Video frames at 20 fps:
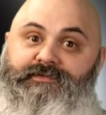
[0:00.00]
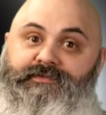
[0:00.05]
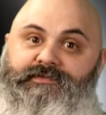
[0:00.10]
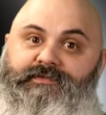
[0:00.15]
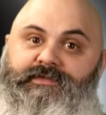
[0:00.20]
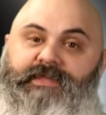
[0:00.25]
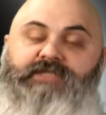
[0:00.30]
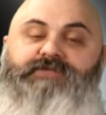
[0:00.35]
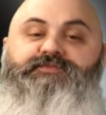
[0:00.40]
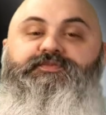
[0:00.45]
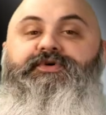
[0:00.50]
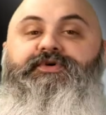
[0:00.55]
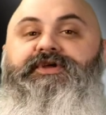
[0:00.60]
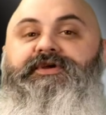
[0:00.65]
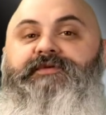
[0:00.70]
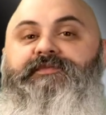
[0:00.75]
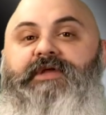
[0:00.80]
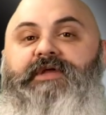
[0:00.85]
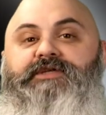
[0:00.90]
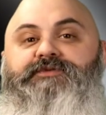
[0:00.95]
that's pretty
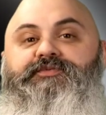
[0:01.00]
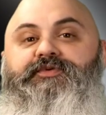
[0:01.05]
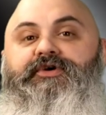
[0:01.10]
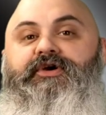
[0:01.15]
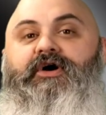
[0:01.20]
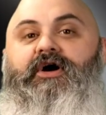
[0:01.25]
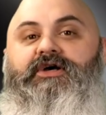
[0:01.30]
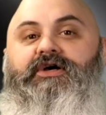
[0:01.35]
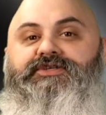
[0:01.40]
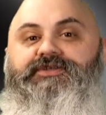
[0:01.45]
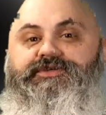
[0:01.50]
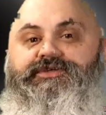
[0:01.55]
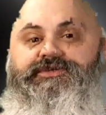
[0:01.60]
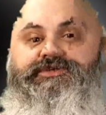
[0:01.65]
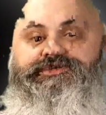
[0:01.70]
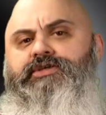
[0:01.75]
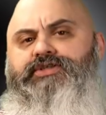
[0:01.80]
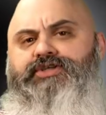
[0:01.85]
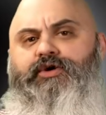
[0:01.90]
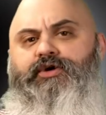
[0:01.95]
that's pretty awesome.
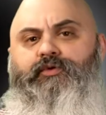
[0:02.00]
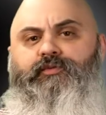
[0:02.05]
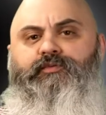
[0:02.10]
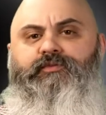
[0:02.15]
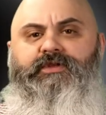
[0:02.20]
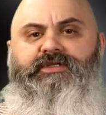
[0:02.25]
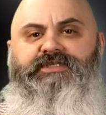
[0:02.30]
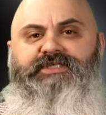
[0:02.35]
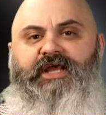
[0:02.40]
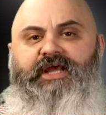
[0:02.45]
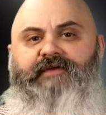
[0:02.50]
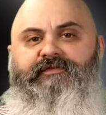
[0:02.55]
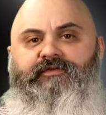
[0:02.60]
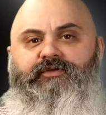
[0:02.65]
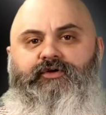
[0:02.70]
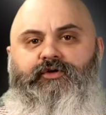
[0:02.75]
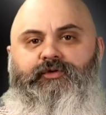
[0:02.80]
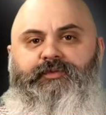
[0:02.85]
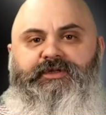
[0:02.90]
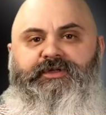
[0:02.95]
So let's dive a
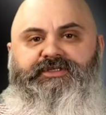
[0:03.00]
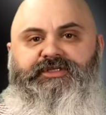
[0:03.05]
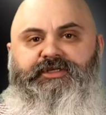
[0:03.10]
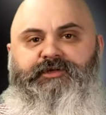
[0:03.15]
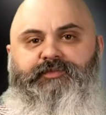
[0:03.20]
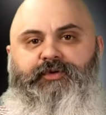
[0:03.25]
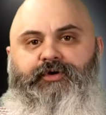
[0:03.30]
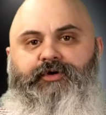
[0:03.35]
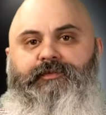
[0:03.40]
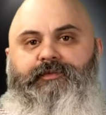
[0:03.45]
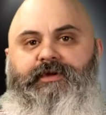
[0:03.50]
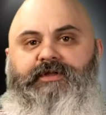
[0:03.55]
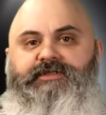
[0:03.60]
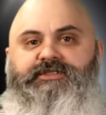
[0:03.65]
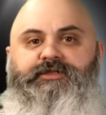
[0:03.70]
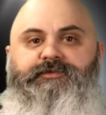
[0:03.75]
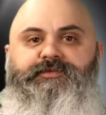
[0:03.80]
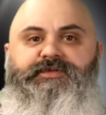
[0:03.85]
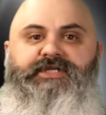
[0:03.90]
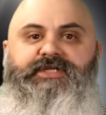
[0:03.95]
little bit deeper into
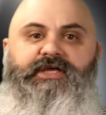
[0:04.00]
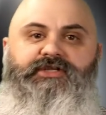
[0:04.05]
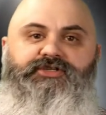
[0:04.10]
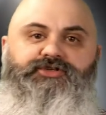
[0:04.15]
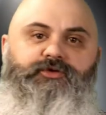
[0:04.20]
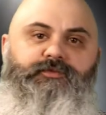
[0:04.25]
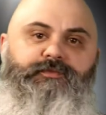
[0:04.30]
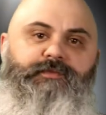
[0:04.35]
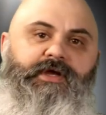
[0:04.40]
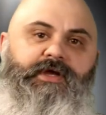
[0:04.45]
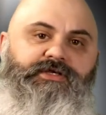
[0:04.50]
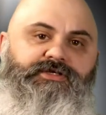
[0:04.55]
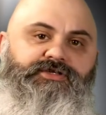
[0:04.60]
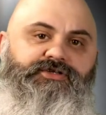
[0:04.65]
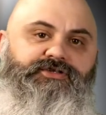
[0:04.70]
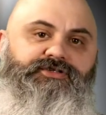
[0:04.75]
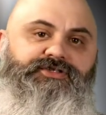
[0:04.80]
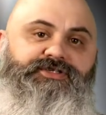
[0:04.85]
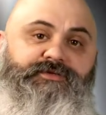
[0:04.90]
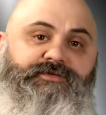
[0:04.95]
the potential
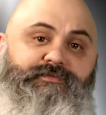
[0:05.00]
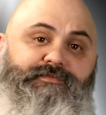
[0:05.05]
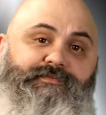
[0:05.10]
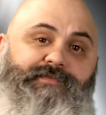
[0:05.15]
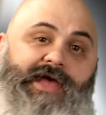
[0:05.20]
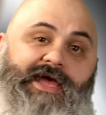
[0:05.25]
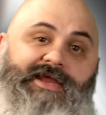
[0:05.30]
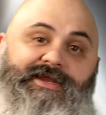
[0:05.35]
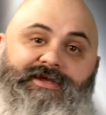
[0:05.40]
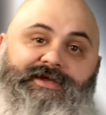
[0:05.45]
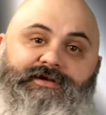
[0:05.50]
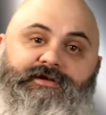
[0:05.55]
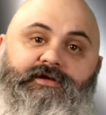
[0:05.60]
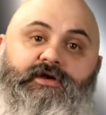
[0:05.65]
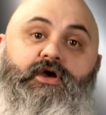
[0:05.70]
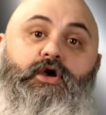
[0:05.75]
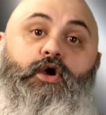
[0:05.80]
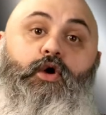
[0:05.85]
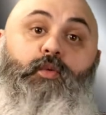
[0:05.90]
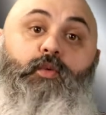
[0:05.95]
measures embedded
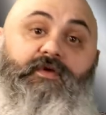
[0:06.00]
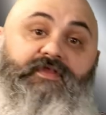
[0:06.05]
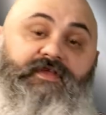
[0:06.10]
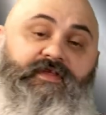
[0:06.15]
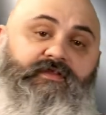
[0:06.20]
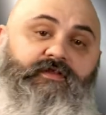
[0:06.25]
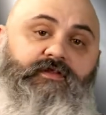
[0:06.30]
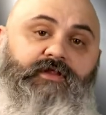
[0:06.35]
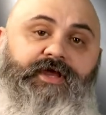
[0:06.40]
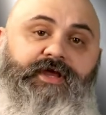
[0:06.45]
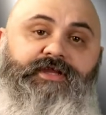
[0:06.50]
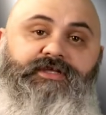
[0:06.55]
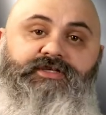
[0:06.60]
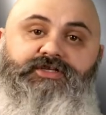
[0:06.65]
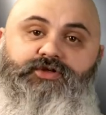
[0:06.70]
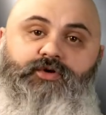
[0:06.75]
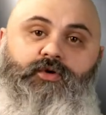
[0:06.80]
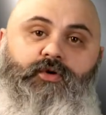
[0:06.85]
within the latest Tor